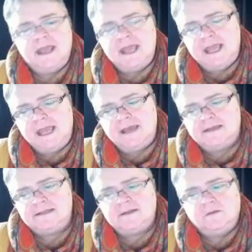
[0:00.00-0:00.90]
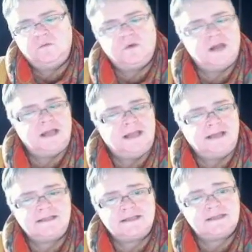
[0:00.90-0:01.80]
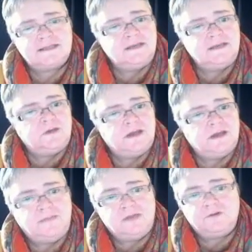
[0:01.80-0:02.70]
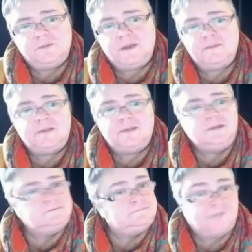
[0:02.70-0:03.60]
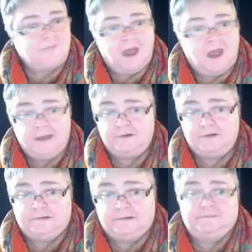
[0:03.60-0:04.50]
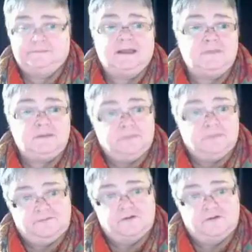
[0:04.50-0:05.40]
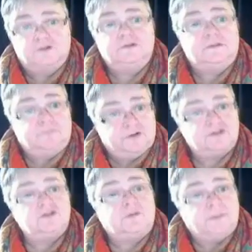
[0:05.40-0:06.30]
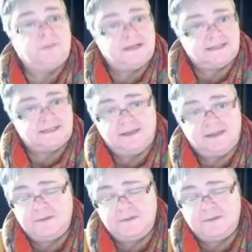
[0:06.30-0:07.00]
And what I like to see when I meet with people, either I can meet by phone, in person, or by Skype,